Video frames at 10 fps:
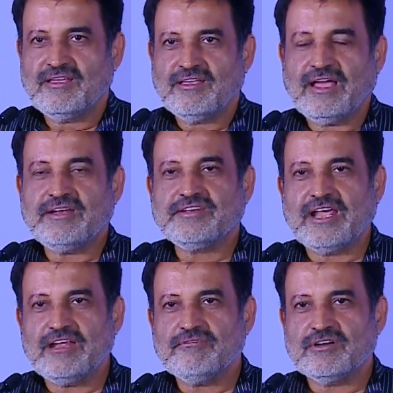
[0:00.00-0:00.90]
and
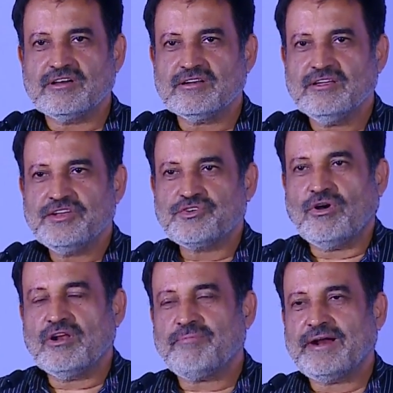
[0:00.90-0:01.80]
deliver to
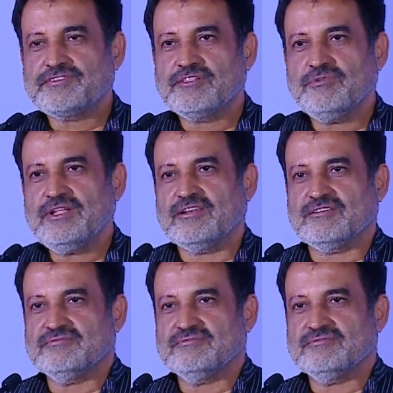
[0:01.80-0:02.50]
all parts of the world.